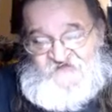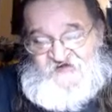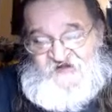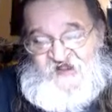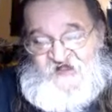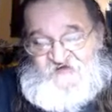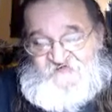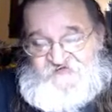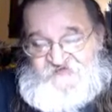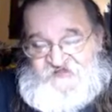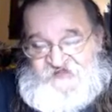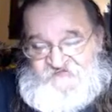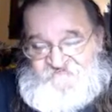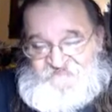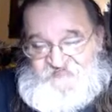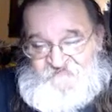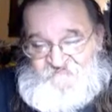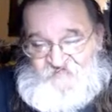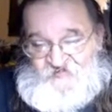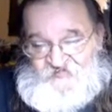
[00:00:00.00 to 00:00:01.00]
and how to
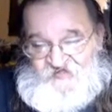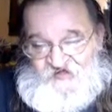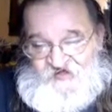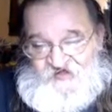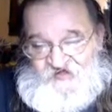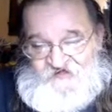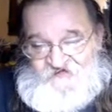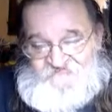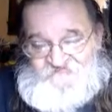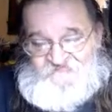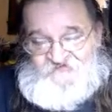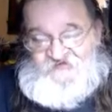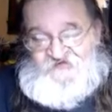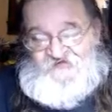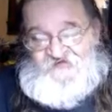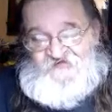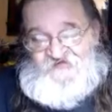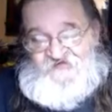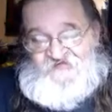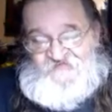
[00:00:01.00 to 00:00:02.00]
keep them alive.
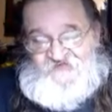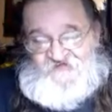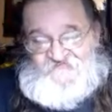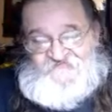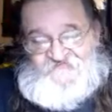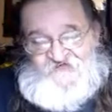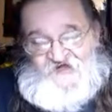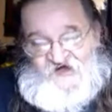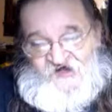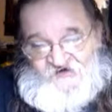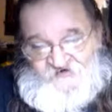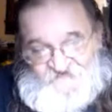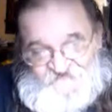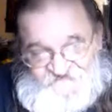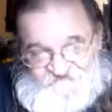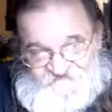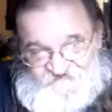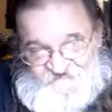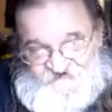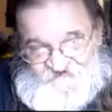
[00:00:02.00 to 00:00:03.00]
That's
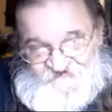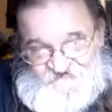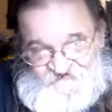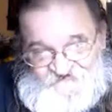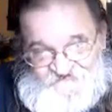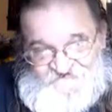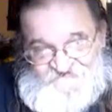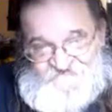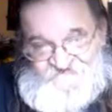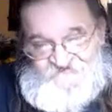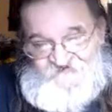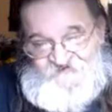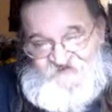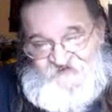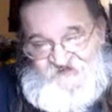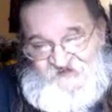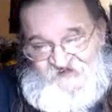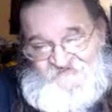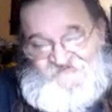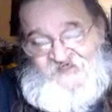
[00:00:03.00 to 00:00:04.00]
Autocinklus,
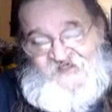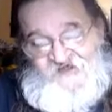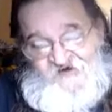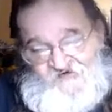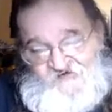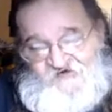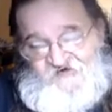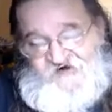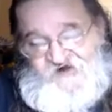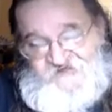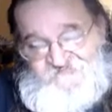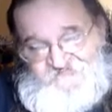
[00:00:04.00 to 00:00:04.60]
and they are